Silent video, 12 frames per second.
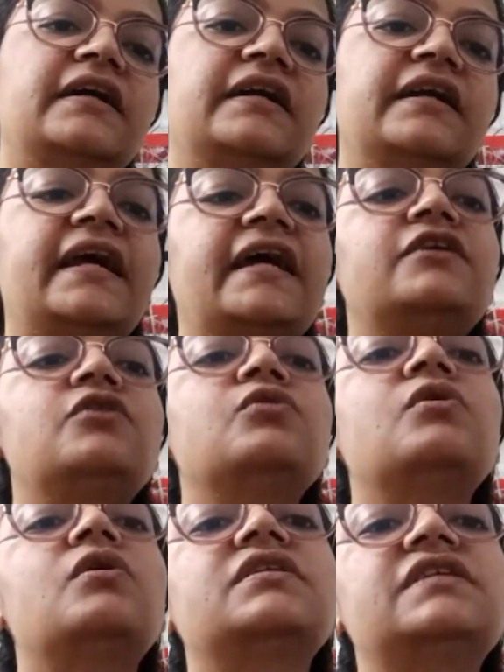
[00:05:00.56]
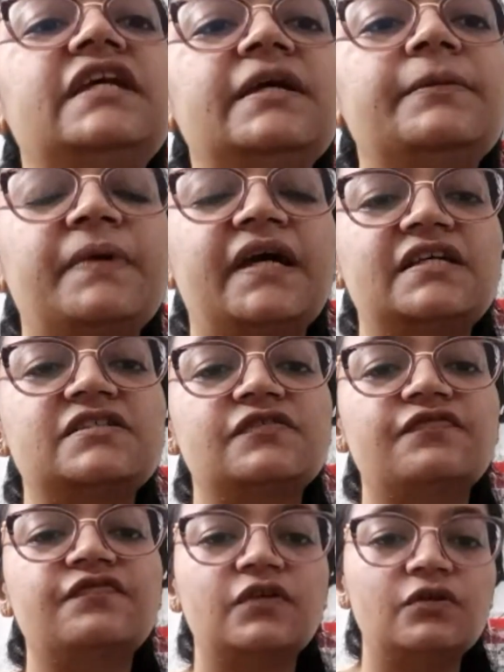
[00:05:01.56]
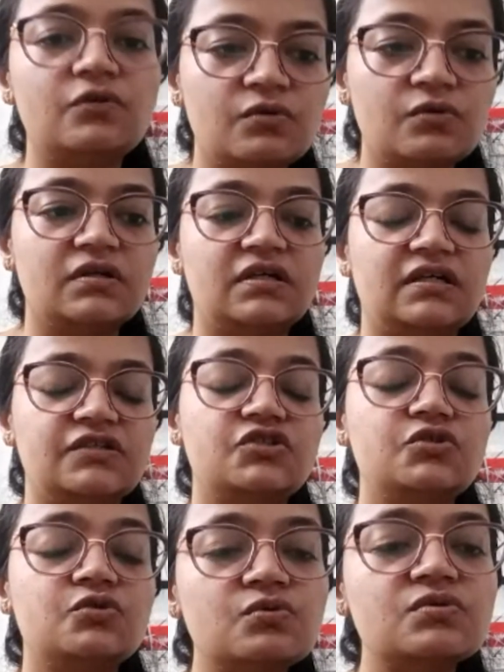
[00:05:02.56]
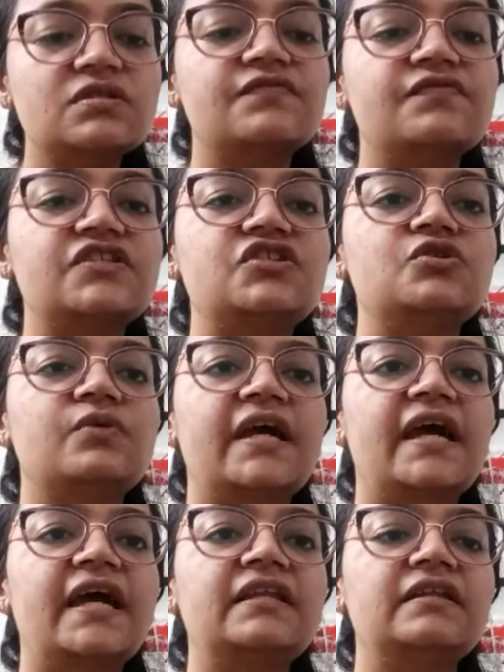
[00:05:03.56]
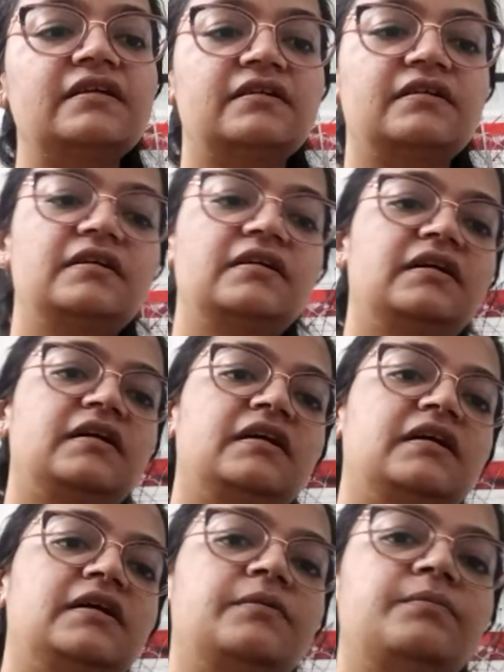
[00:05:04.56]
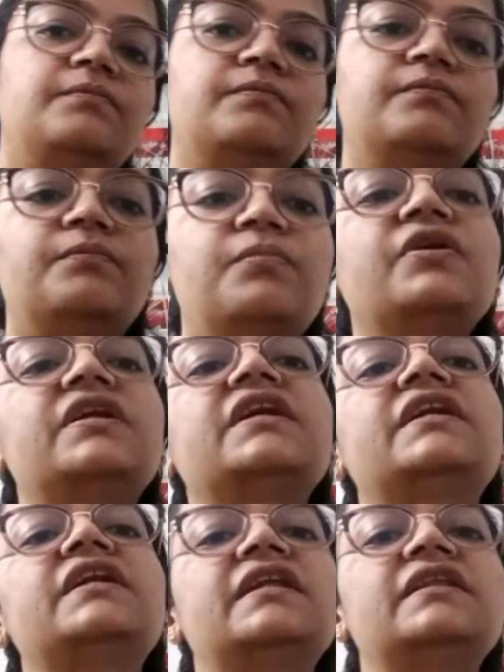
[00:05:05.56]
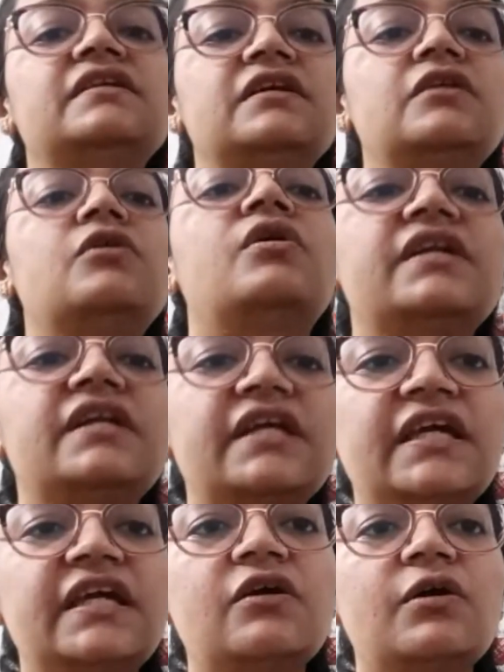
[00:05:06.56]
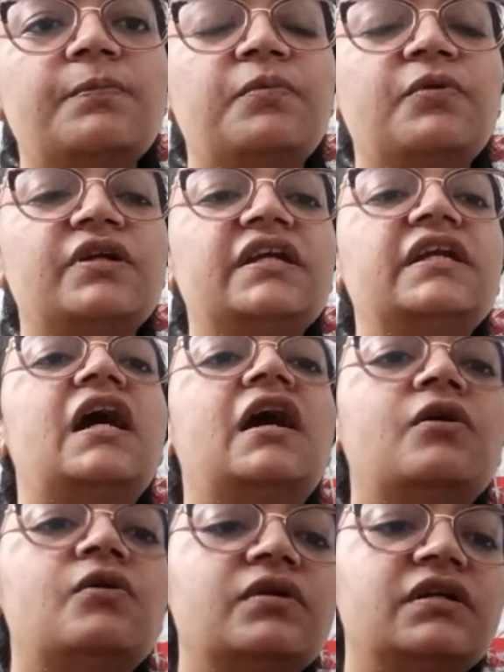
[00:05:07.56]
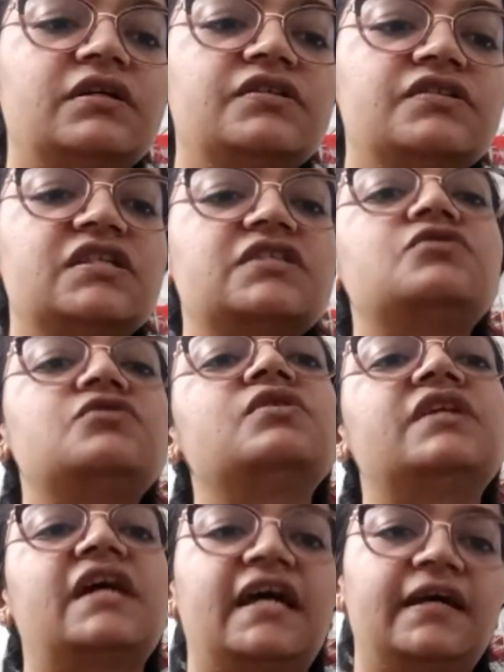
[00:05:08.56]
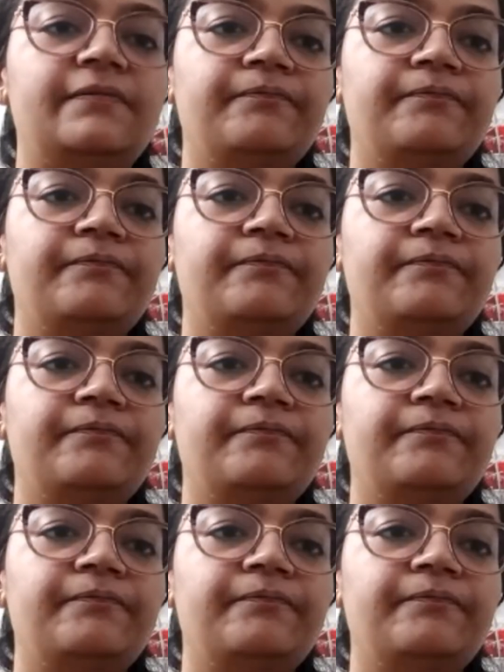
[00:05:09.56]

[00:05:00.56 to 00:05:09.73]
Get two or three pairs of shoes which you can uh, put it in the laundry or put it out just to dry.